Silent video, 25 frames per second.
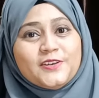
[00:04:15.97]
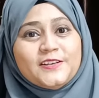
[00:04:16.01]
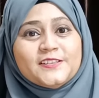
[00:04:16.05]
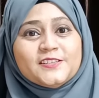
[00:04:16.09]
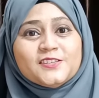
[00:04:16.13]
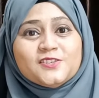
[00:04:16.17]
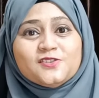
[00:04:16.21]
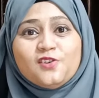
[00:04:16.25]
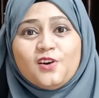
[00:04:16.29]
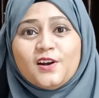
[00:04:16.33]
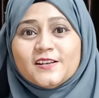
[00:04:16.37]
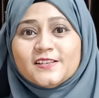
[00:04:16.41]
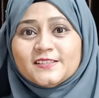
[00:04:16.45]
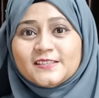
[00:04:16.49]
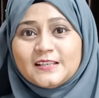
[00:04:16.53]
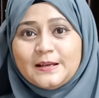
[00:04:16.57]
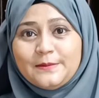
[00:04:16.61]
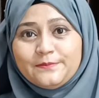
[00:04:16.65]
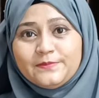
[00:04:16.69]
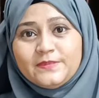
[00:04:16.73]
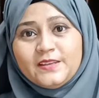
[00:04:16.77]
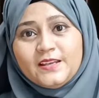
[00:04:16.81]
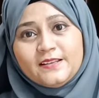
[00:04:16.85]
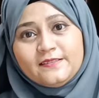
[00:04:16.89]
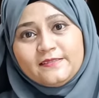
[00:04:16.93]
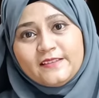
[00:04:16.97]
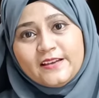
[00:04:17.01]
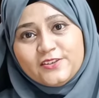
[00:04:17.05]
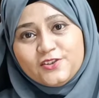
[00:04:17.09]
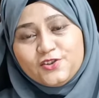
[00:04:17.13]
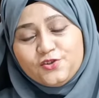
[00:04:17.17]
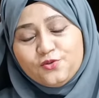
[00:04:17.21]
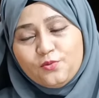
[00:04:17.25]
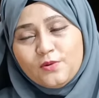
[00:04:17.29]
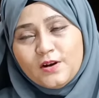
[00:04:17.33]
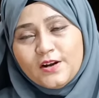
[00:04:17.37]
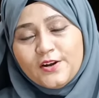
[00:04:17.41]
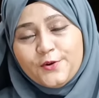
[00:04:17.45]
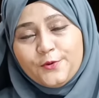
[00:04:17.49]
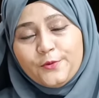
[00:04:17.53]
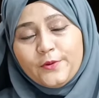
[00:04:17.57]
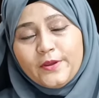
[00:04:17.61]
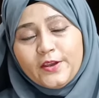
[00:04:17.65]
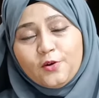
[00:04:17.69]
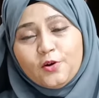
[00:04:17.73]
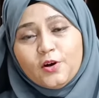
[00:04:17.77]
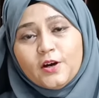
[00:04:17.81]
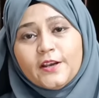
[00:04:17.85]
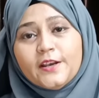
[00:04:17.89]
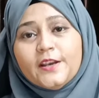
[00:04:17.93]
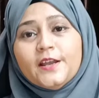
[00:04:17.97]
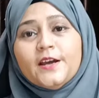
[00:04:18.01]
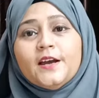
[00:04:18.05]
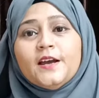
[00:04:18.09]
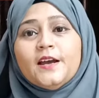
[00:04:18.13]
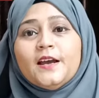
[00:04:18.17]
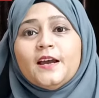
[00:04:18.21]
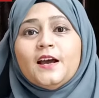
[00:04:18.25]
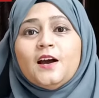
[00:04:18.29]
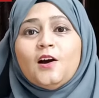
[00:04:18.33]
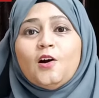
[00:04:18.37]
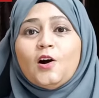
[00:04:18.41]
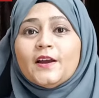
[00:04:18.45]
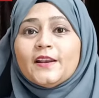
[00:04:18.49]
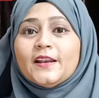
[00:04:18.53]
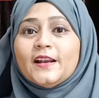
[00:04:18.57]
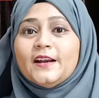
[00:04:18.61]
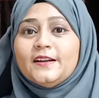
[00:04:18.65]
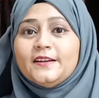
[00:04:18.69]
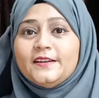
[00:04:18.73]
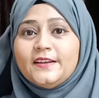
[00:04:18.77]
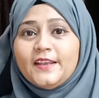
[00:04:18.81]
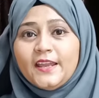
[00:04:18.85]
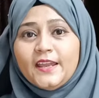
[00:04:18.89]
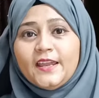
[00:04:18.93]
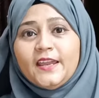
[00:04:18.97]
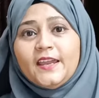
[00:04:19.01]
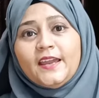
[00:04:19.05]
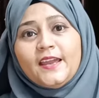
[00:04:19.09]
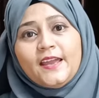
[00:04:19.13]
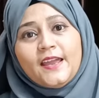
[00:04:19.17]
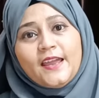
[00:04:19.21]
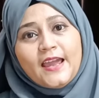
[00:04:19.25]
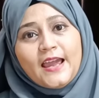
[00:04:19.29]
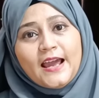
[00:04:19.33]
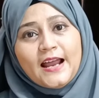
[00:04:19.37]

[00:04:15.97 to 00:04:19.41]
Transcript: It's not something that you are doing on a day